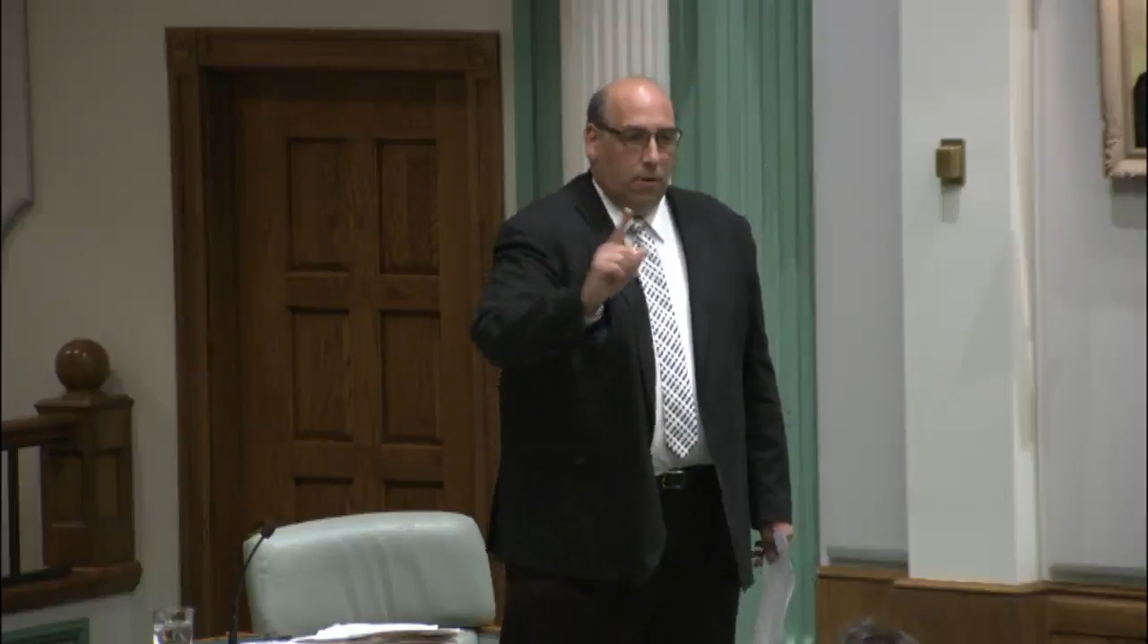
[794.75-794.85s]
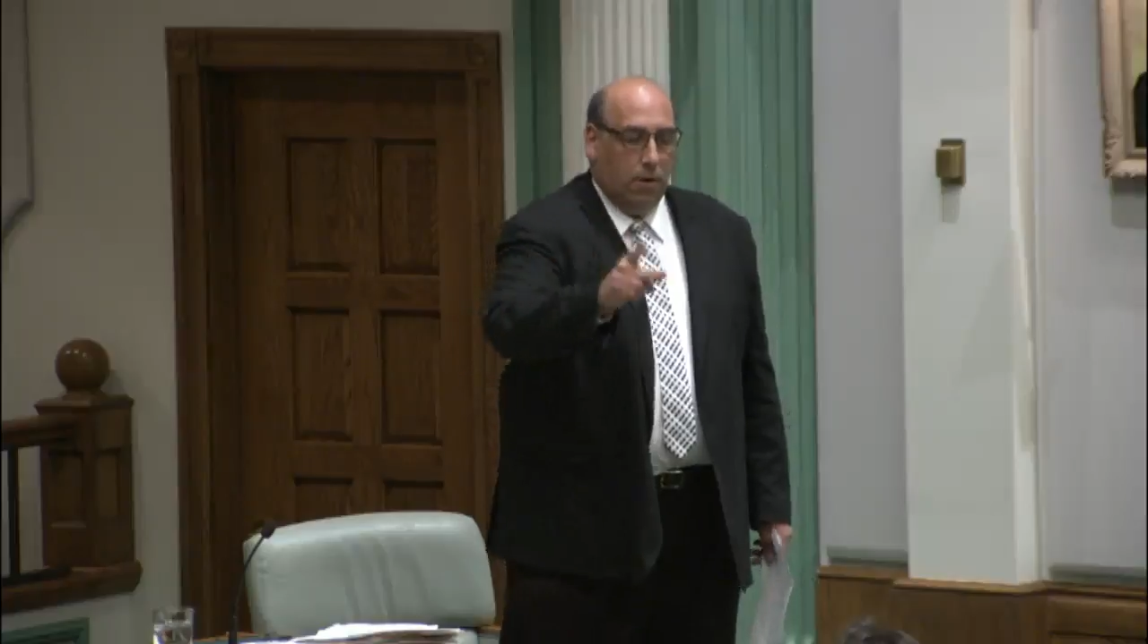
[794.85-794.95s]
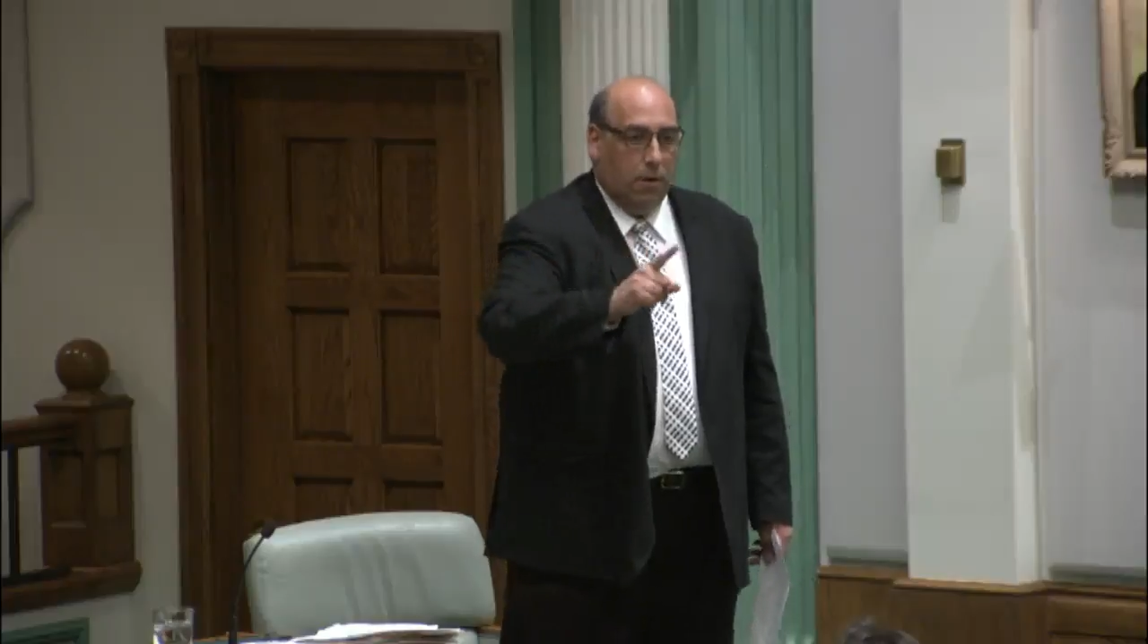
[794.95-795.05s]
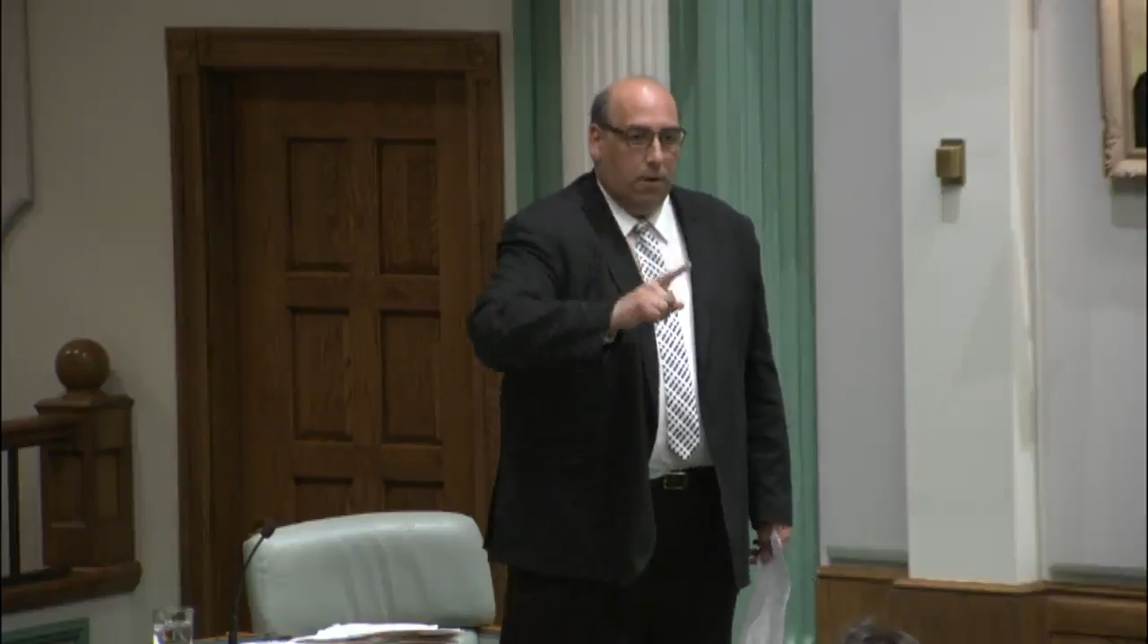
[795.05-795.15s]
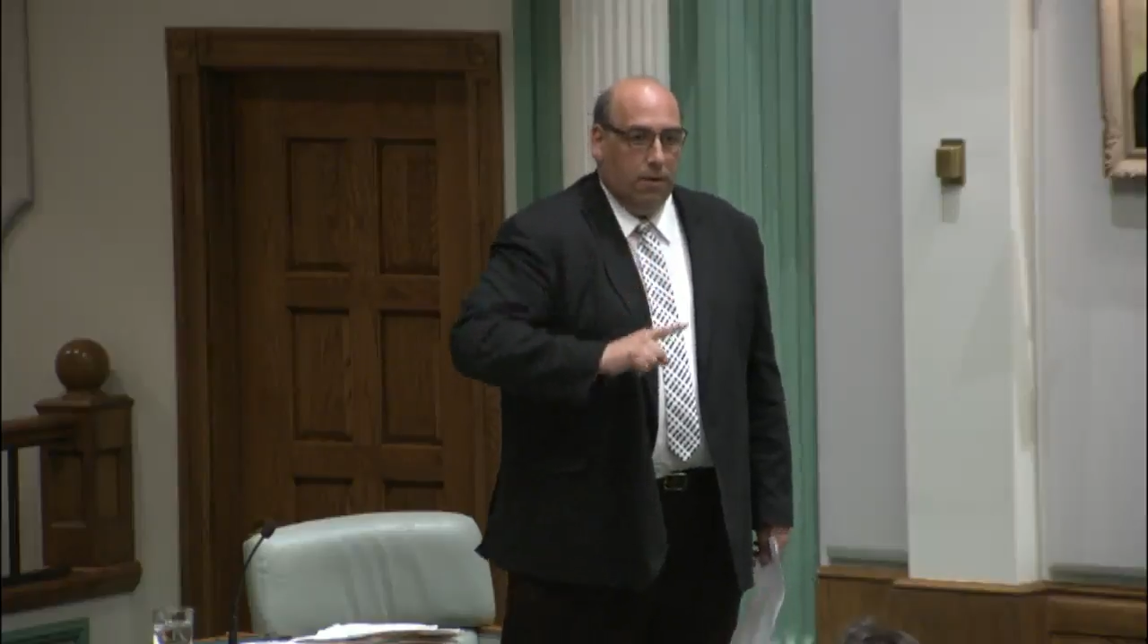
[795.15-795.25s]

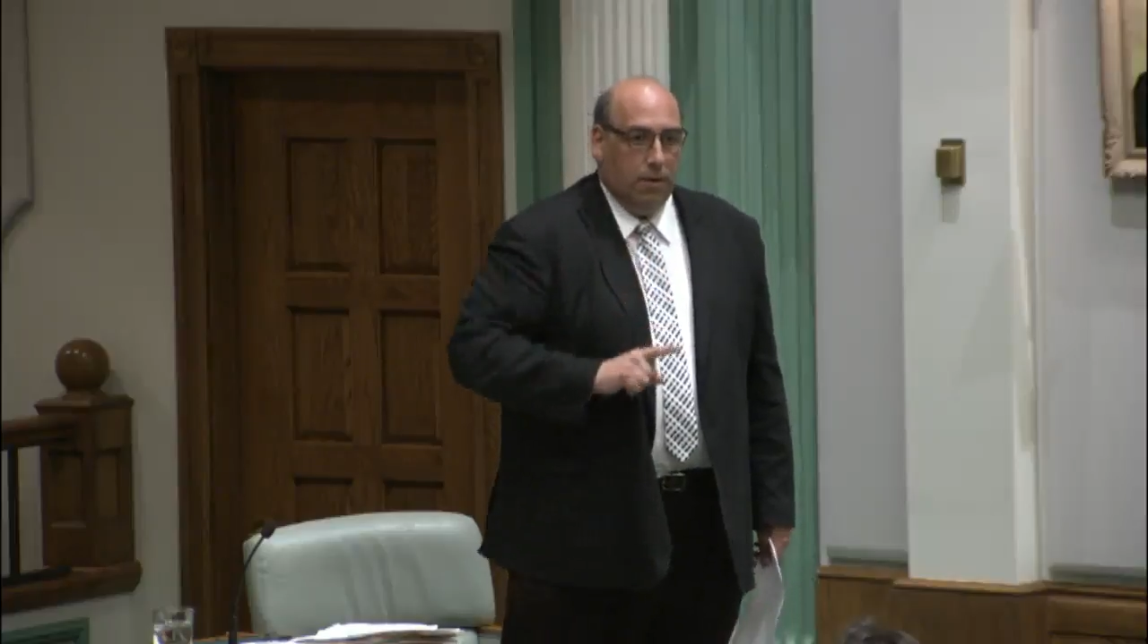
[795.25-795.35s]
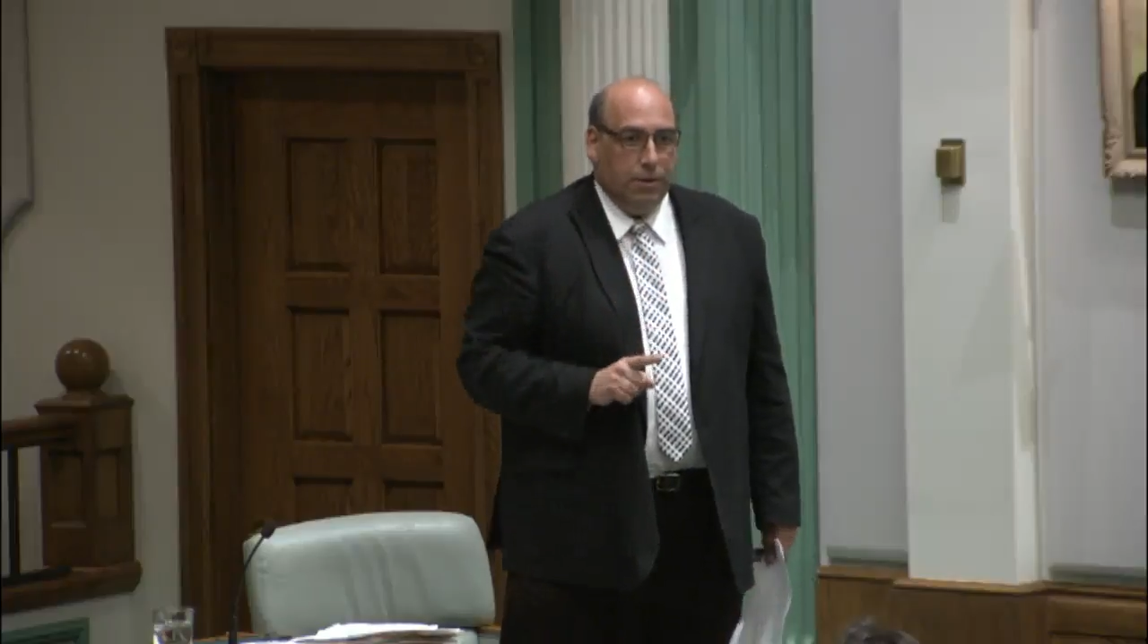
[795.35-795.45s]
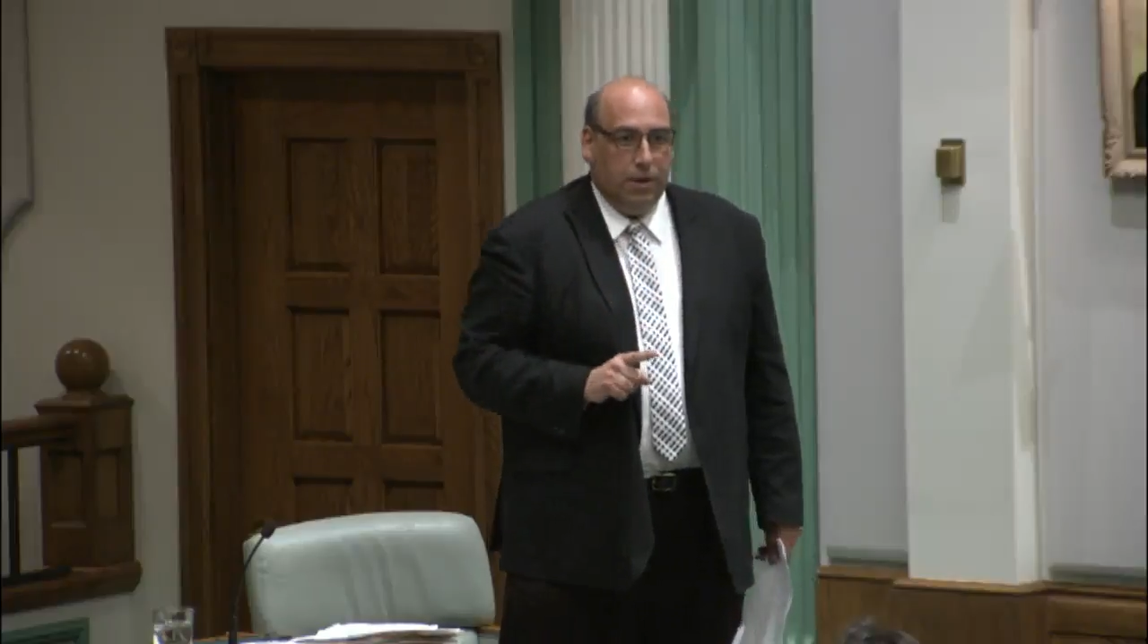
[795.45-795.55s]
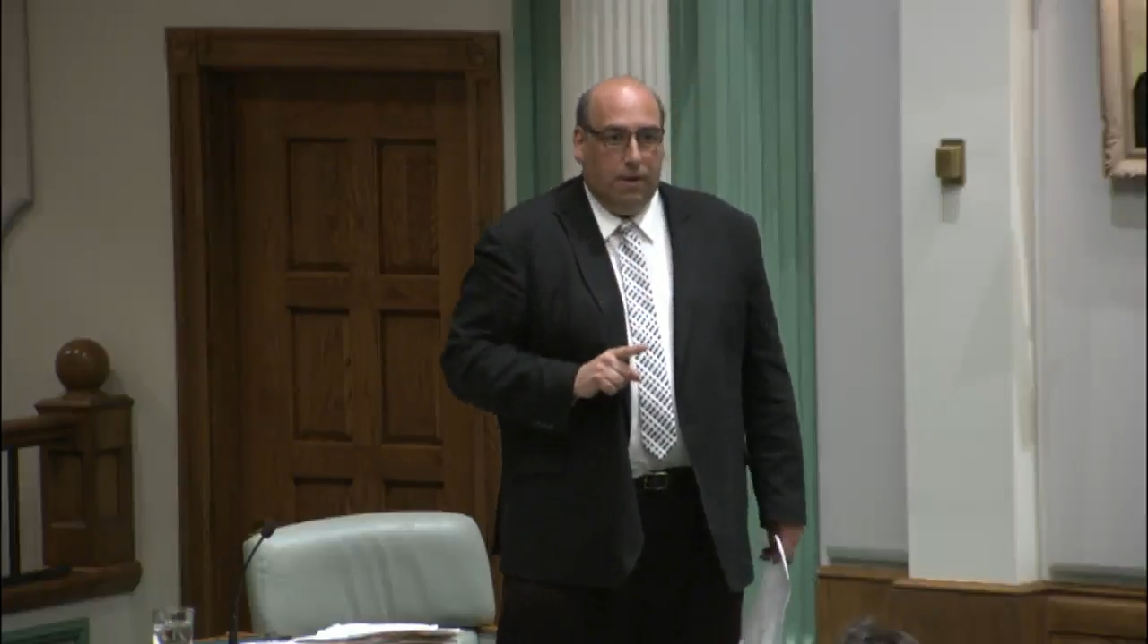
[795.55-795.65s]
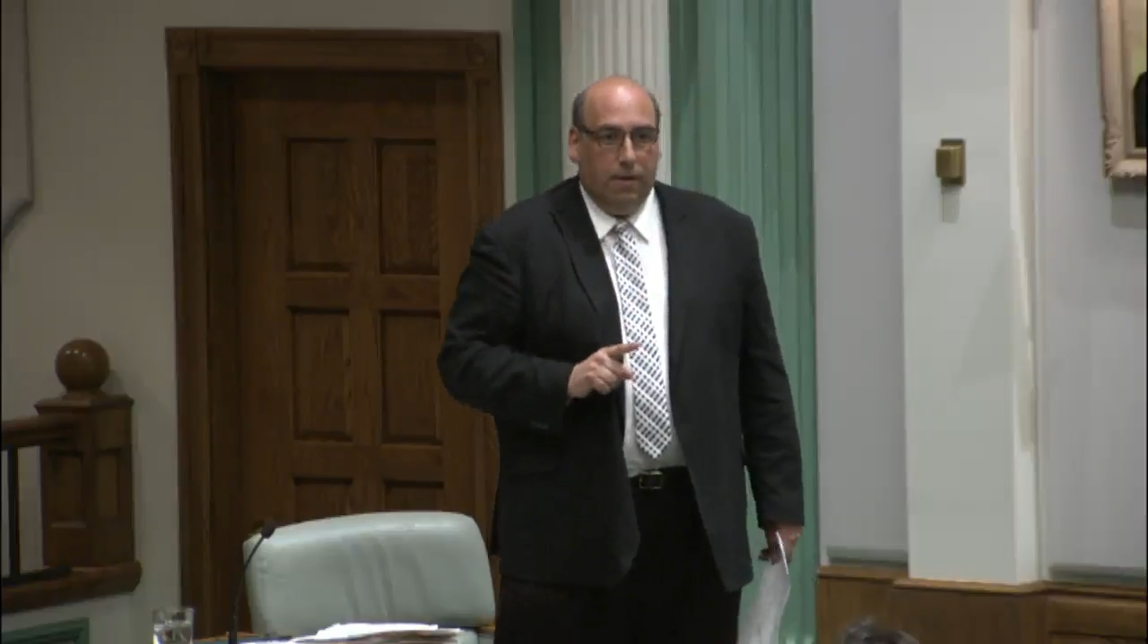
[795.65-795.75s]
occur
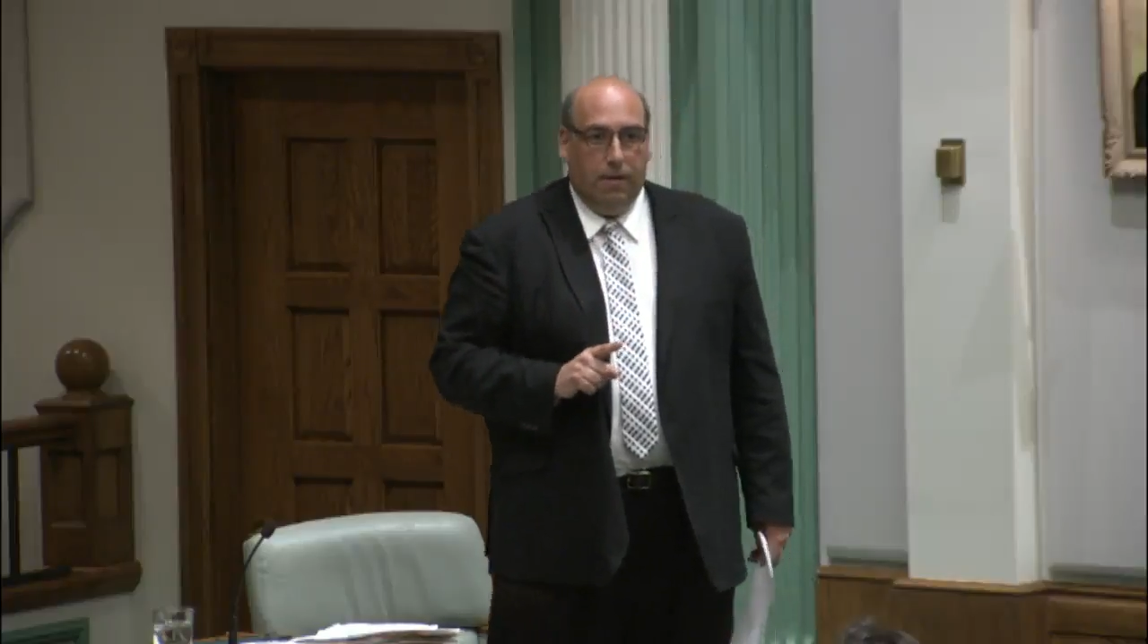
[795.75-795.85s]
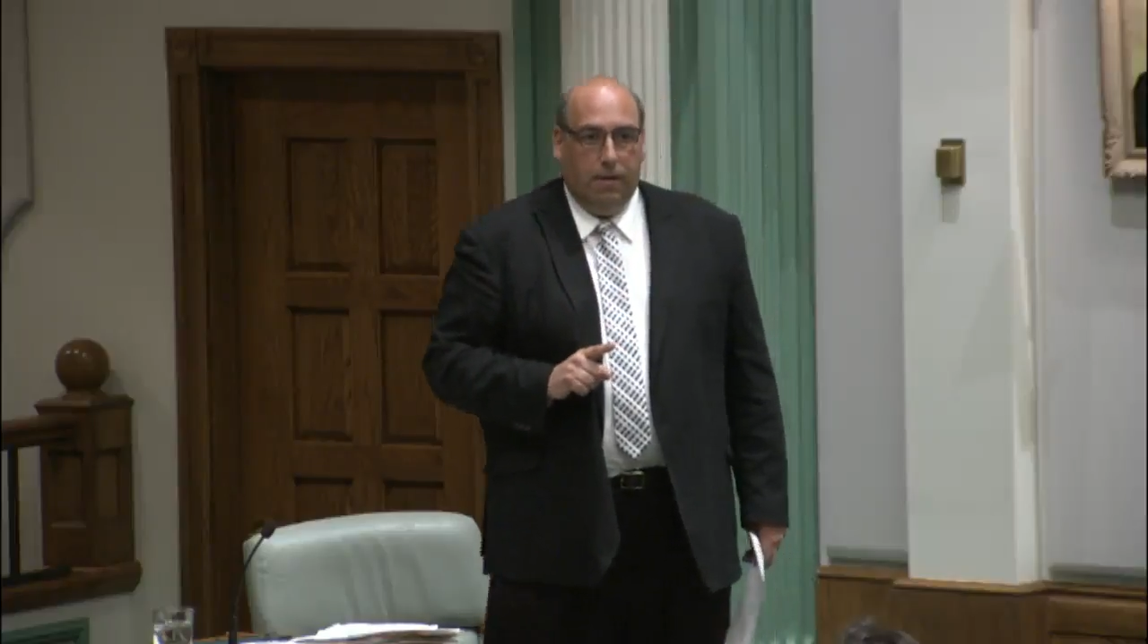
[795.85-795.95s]
this year.